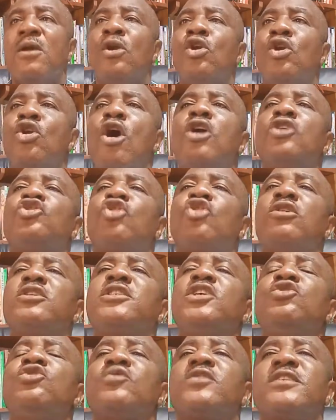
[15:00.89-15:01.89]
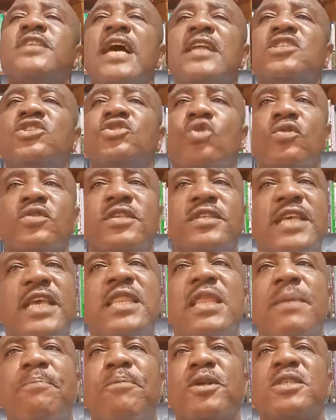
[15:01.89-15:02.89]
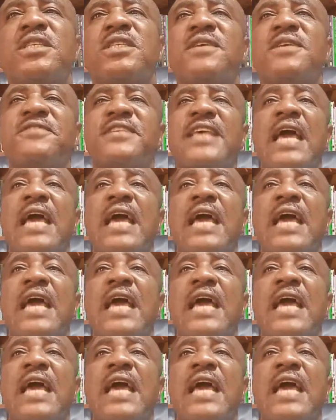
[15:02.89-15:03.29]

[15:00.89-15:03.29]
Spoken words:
Not until you start to see the positive